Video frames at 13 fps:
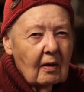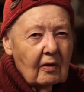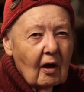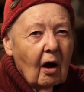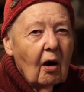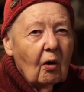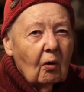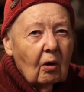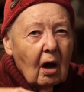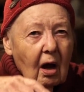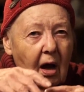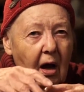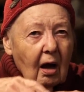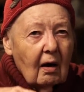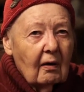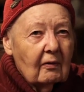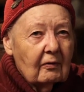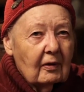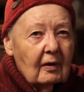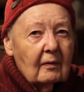the whole
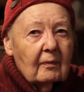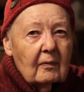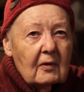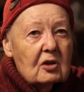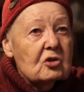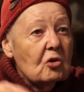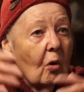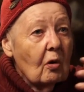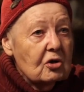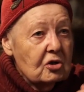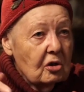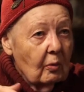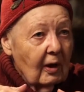of the source, the